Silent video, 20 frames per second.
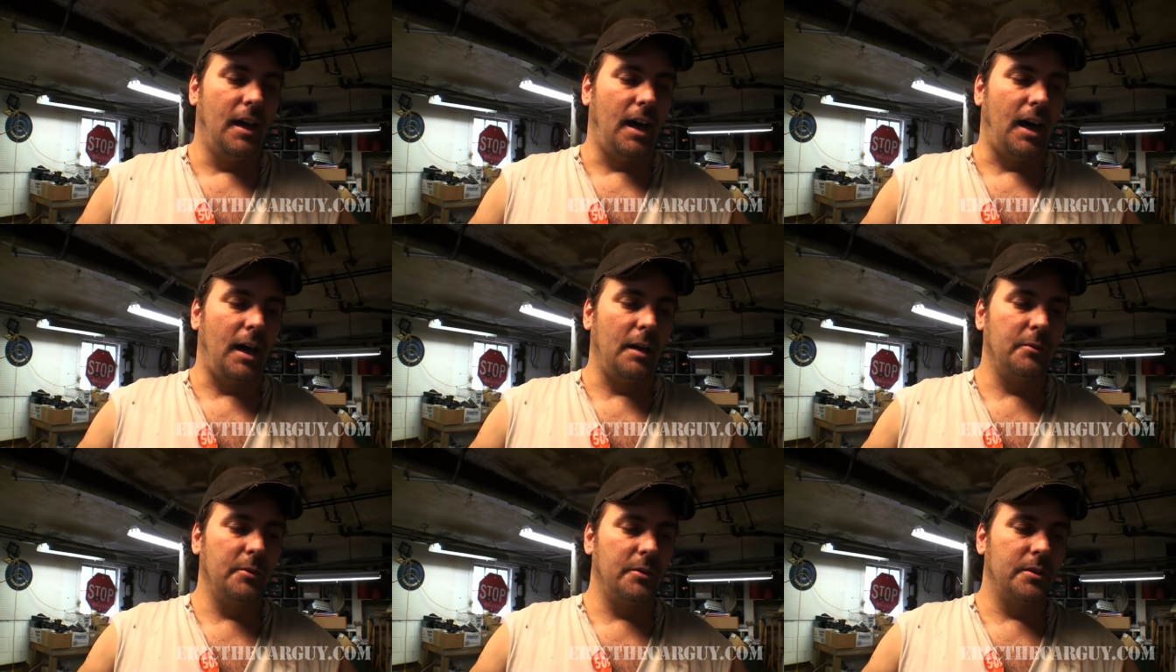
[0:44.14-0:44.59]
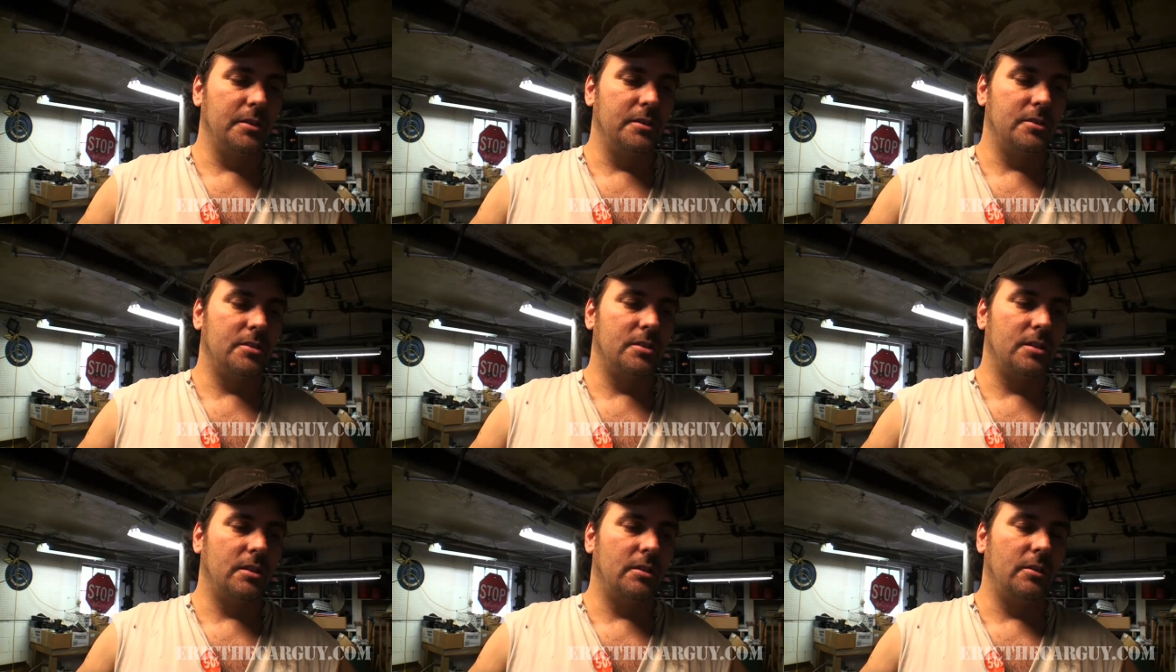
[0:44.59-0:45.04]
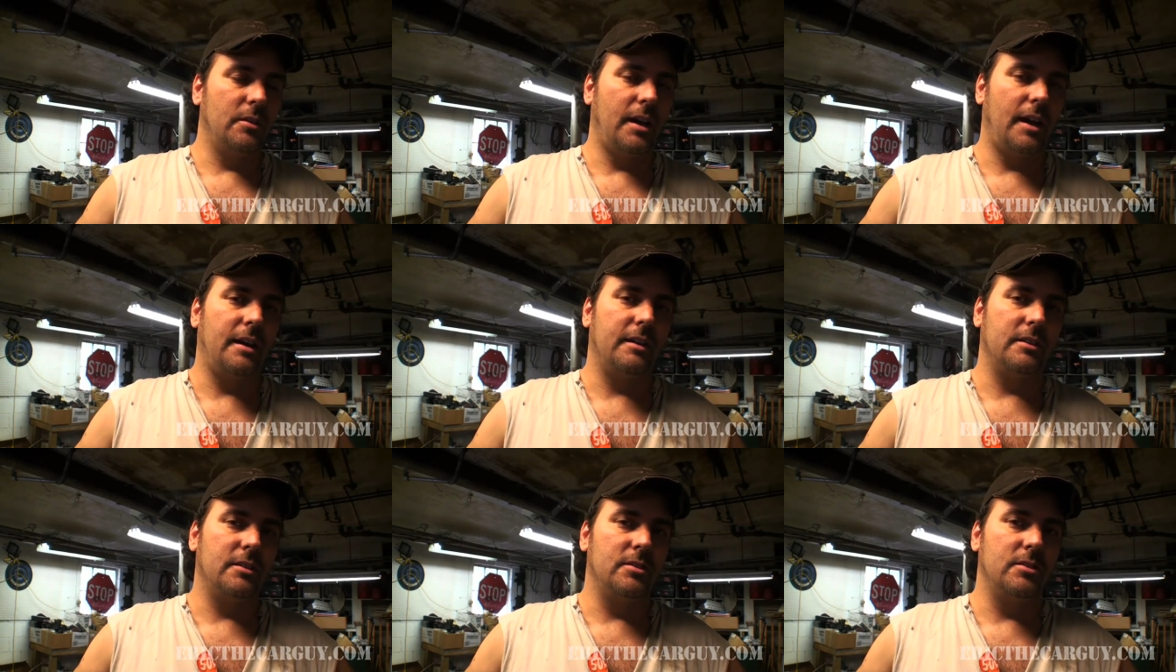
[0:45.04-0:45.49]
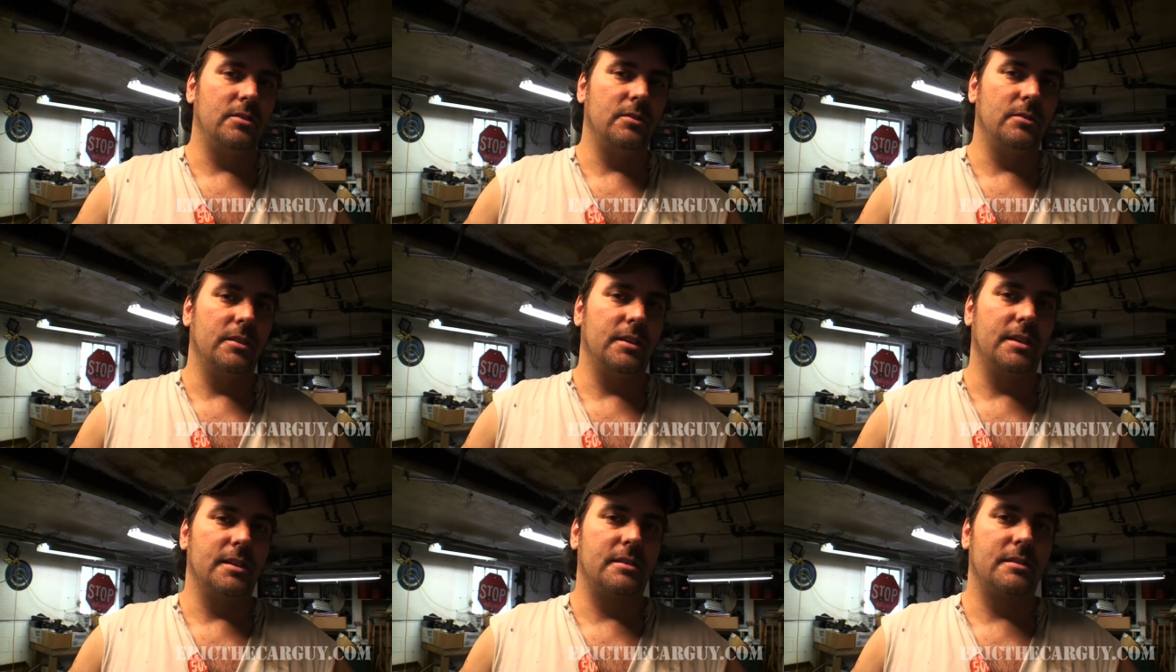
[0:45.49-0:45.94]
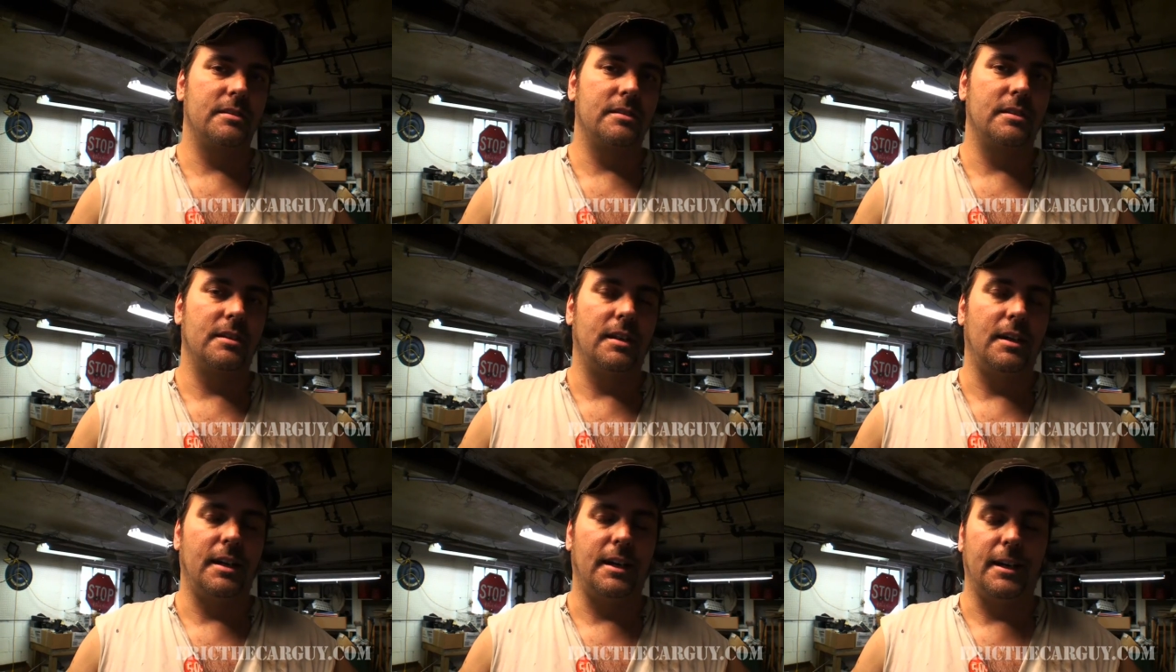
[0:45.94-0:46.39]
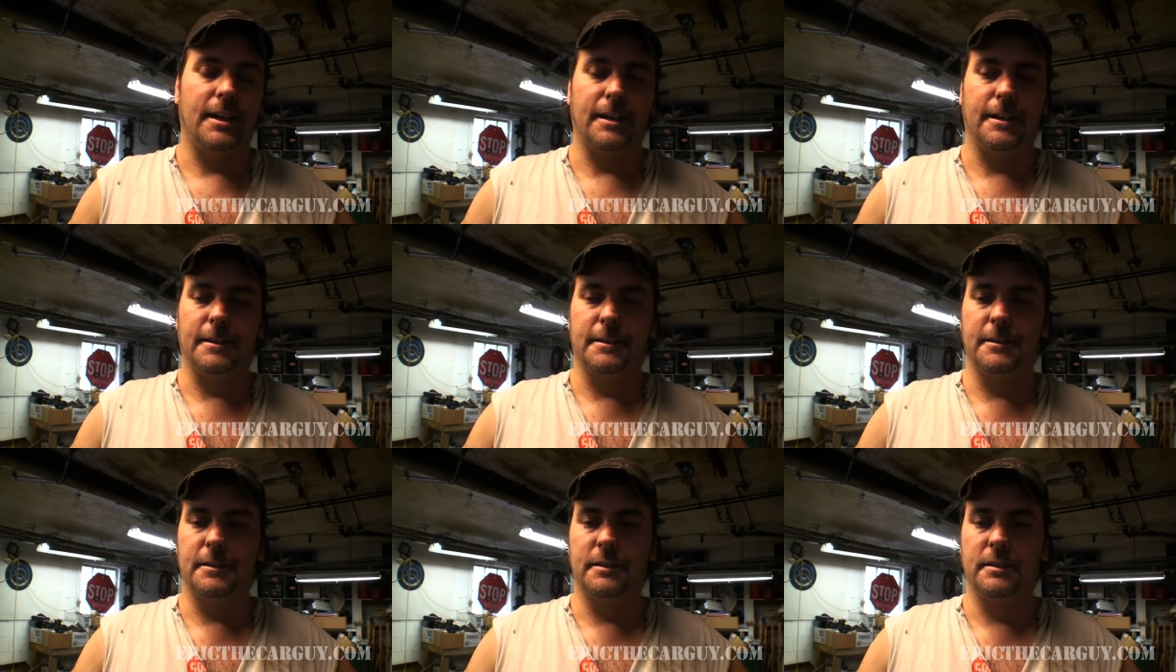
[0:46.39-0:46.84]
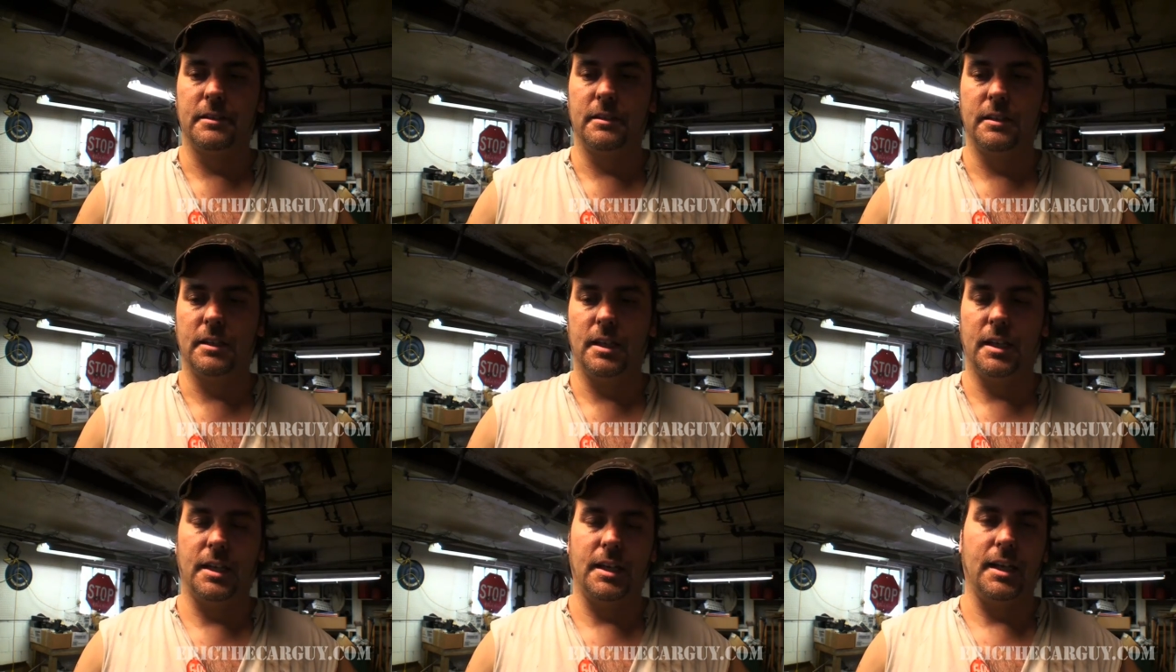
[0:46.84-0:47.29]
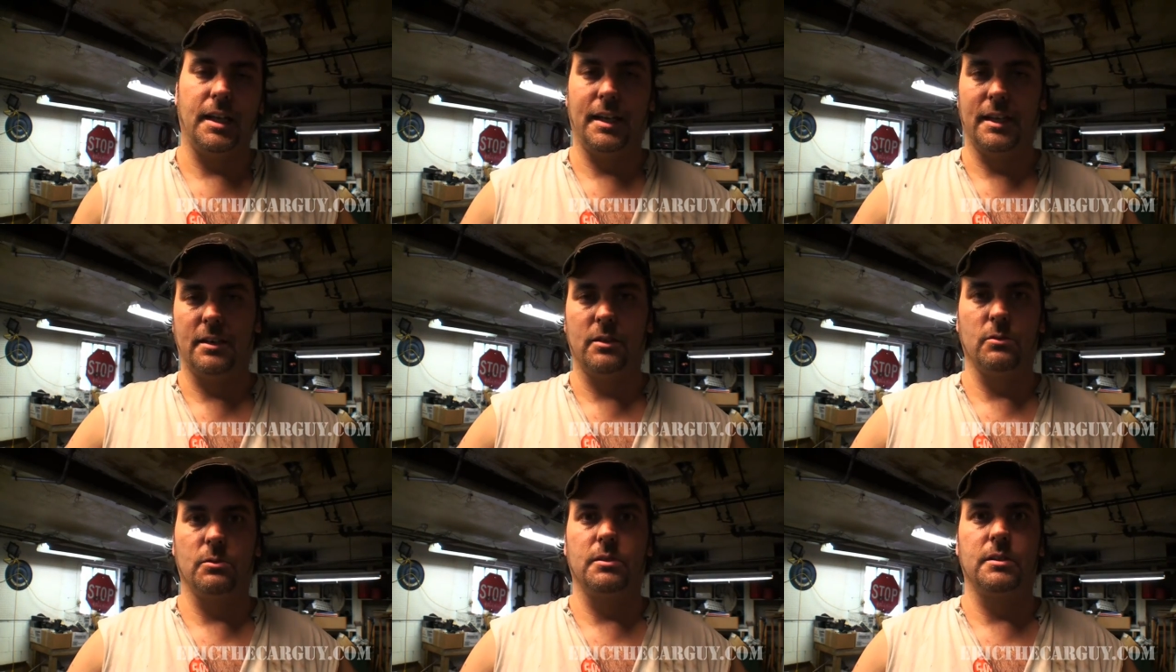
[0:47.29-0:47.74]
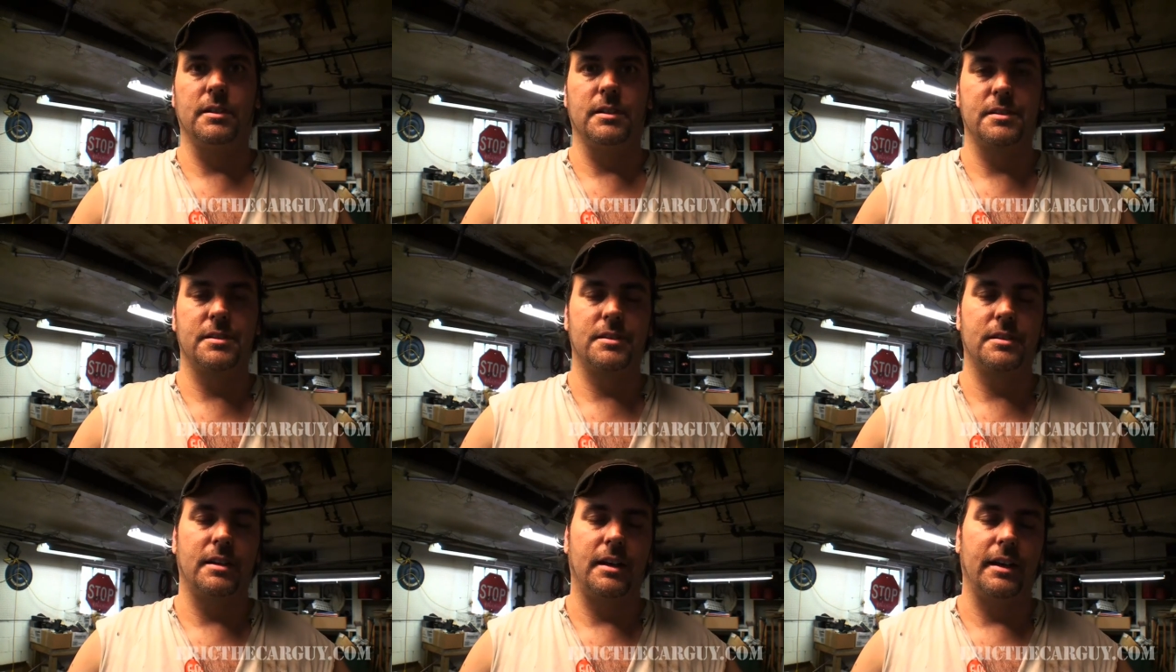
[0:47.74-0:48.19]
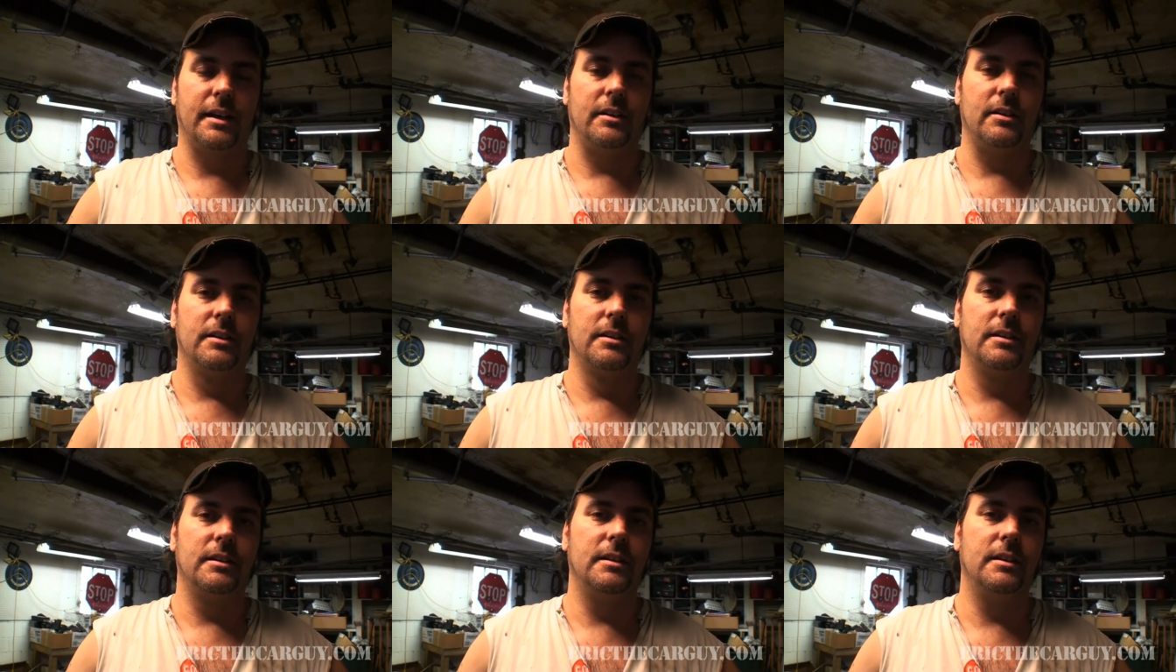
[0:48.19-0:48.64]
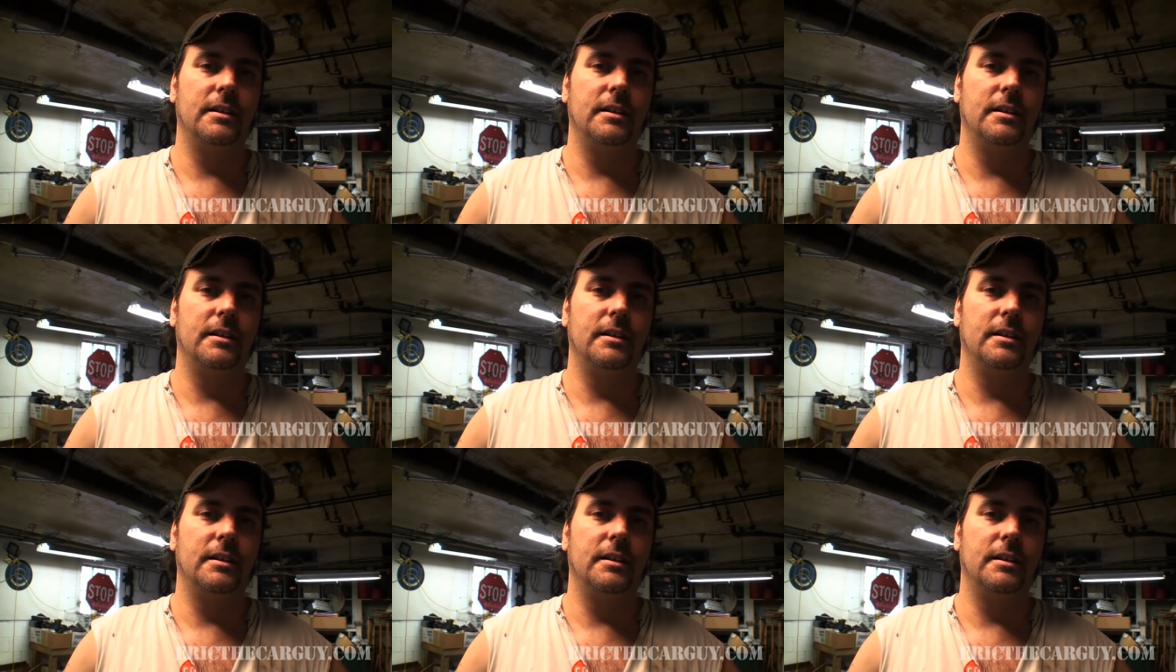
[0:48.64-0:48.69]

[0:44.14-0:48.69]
I'm going to show you how to do this uh, in a guerrilla style.